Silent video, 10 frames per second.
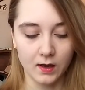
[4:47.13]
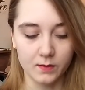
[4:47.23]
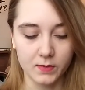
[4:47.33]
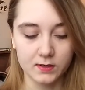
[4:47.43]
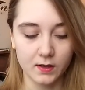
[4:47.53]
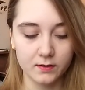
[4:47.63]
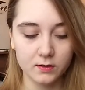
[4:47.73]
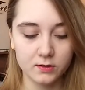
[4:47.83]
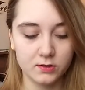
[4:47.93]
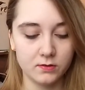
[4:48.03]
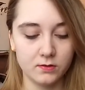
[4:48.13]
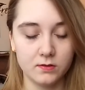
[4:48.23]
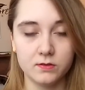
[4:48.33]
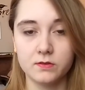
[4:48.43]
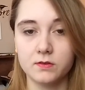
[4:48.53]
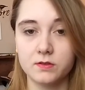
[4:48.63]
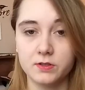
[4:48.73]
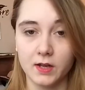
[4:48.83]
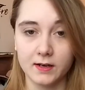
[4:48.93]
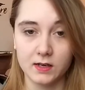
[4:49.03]
Another
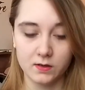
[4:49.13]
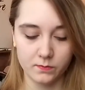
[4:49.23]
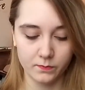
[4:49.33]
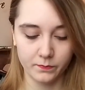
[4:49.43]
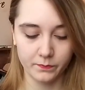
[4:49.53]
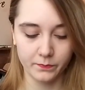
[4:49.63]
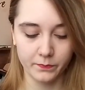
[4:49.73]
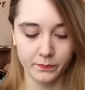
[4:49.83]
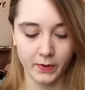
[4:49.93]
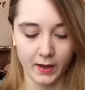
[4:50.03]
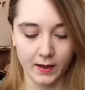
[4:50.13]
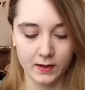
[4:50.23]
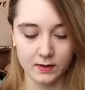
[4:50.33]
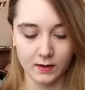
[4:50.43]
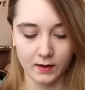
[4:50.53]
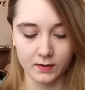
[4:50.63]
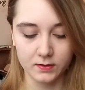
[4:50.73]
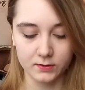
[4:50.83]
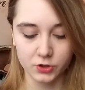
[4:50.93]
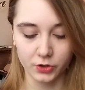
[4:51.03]
study by
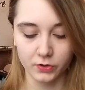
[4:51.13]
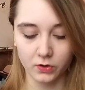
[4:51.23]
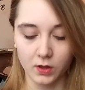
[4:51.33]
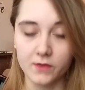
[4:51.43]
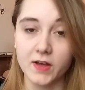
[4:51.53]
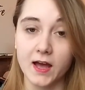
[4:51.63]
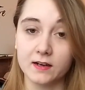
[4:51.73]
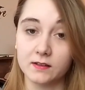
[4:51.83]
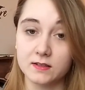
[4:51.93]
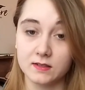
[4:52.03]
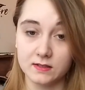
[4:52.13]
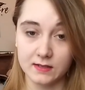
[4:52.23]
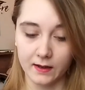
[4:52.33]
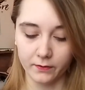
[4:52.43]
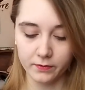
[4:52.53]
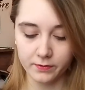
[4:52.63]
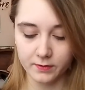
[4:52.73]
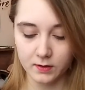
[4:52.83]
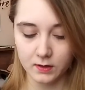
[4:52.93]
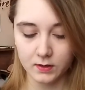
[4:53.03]
the Journal of Adolescent
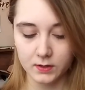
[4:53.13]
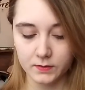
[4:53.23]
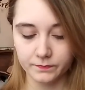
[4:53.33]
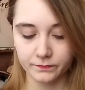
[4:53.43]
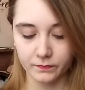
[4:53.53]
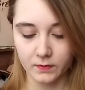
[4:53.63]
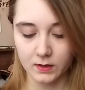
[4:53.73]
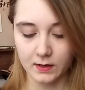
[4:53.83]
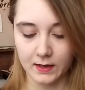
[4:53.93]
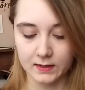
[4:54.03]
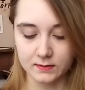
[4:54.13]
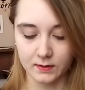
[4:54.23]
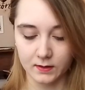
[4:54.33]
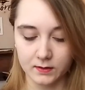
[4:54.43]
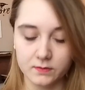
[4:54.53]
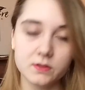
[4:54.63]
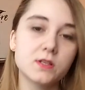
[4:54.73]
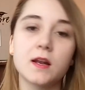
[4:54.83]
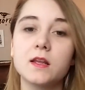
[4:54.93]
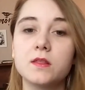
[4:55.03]
Health has
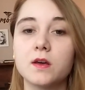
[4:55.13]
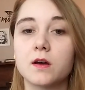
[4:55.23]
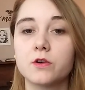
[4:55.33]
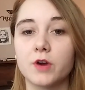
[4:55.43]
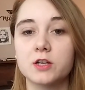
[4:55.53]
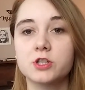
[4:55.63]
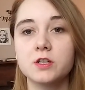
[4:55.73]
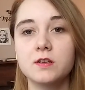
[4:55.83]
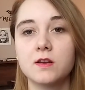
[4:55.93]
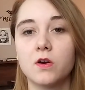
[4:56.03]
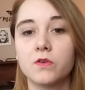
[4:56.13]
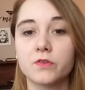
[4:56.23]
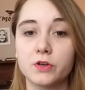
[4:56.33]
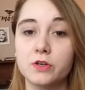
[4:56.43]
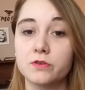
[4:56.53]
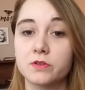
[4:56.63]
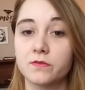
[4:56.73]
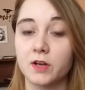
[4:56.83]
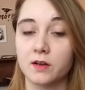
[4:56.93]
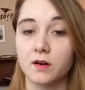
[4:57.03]
studied the aggression and overuse
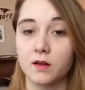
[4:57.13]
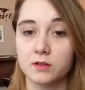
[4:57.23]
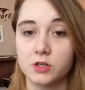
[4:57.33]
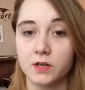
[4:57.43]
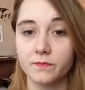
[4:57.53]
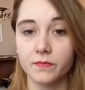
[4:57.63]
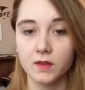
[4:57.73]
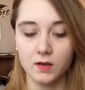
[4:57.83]
of technology.